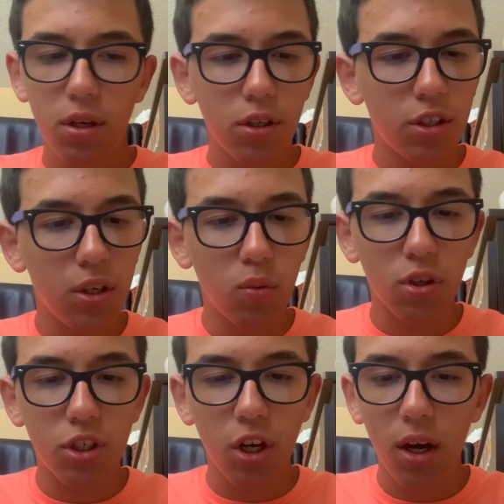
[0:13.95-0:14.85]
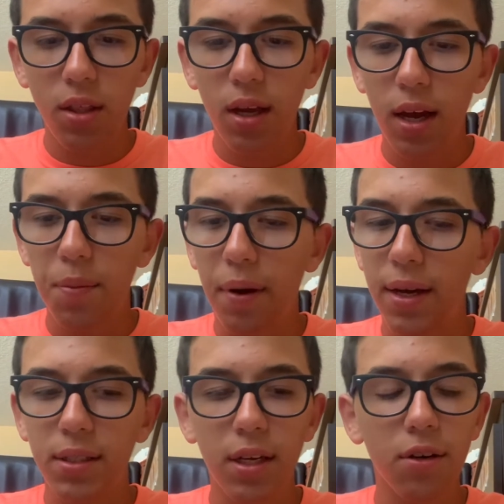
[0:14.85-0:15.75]
She was shot in the head by a
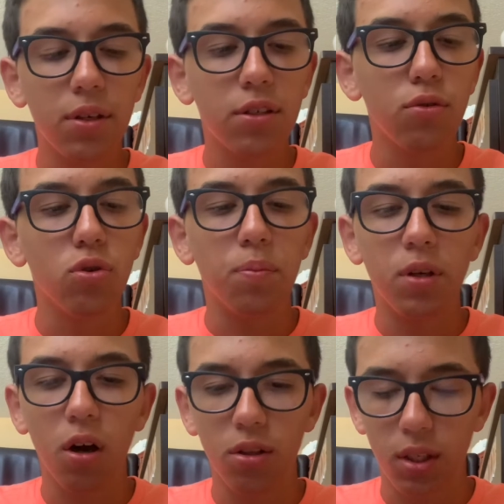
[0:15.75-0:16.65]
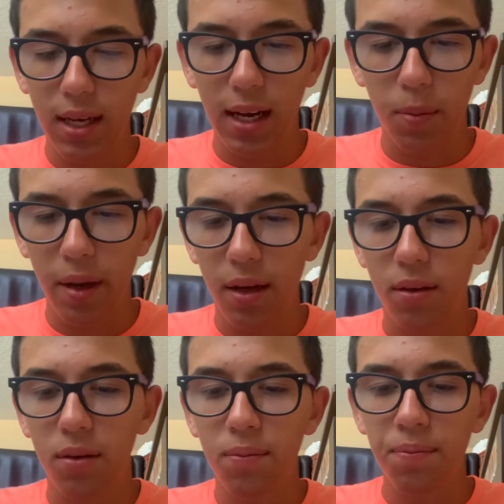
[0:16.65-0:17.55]
terrorist group called the Taliban.